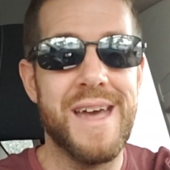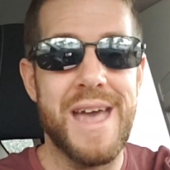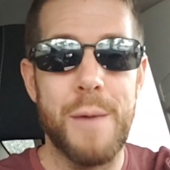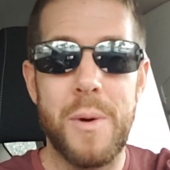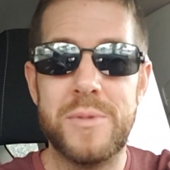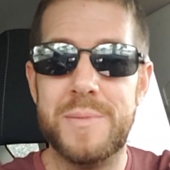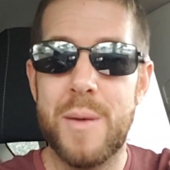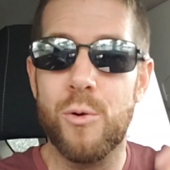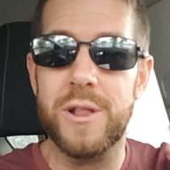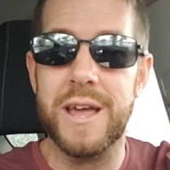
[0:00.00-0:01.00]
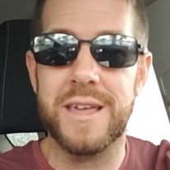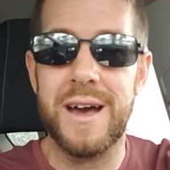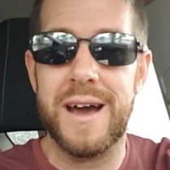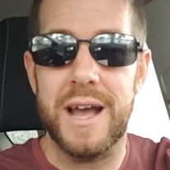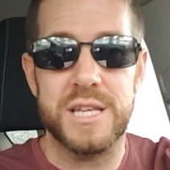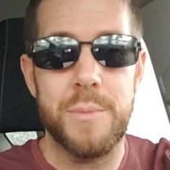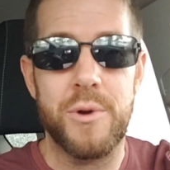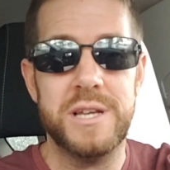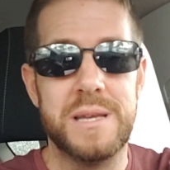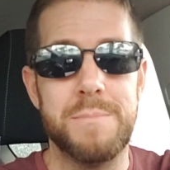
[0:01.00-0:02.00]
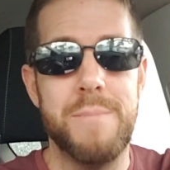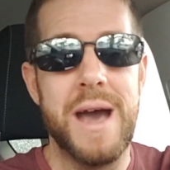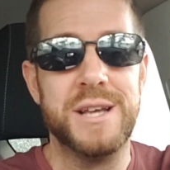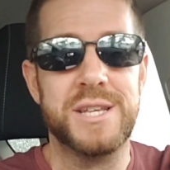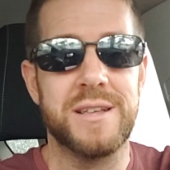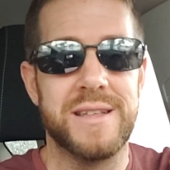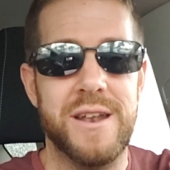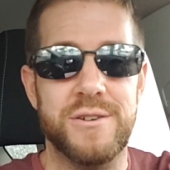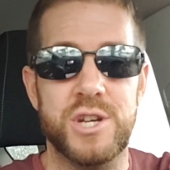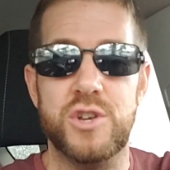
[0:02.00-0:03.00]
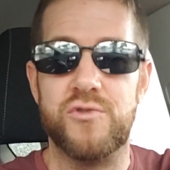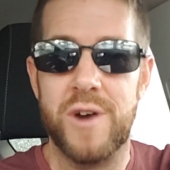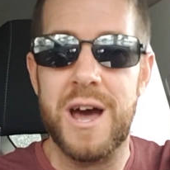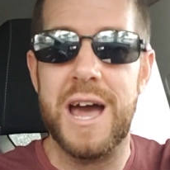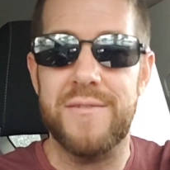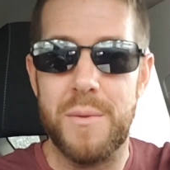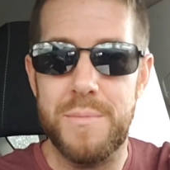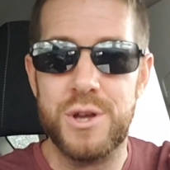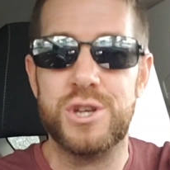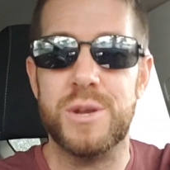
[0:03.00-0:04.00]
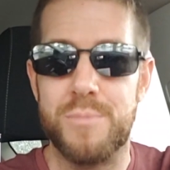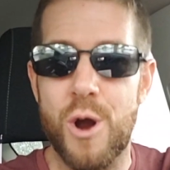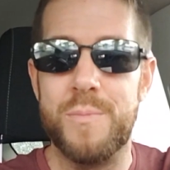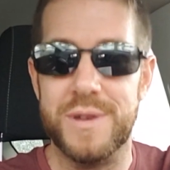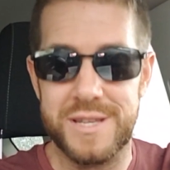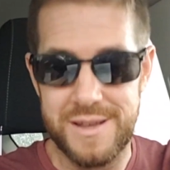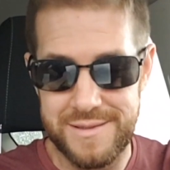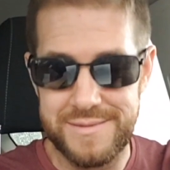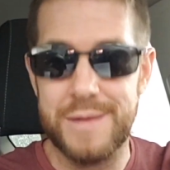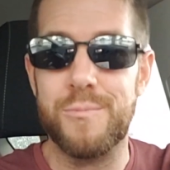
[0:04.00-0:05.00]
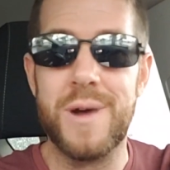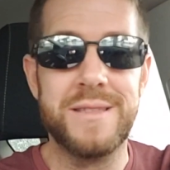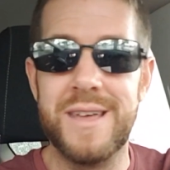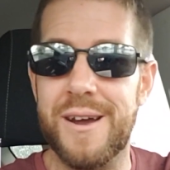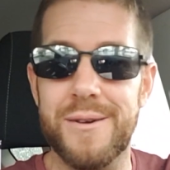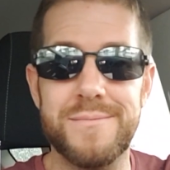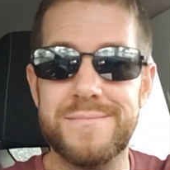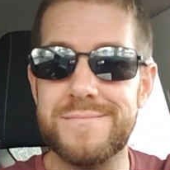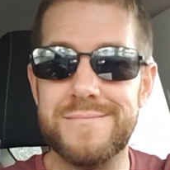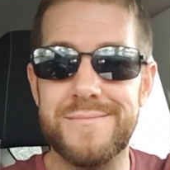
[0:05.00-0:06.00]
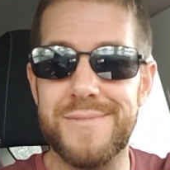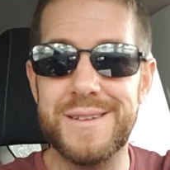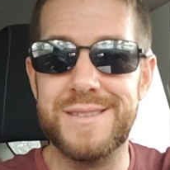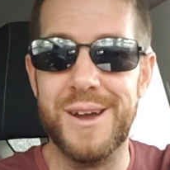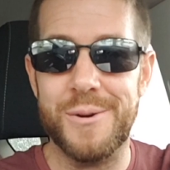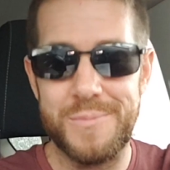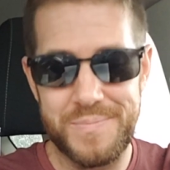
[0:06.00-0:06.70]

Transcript: and women to be more like guys, embracing masculine energy, drive, ambition, purpose. Right there. Right there.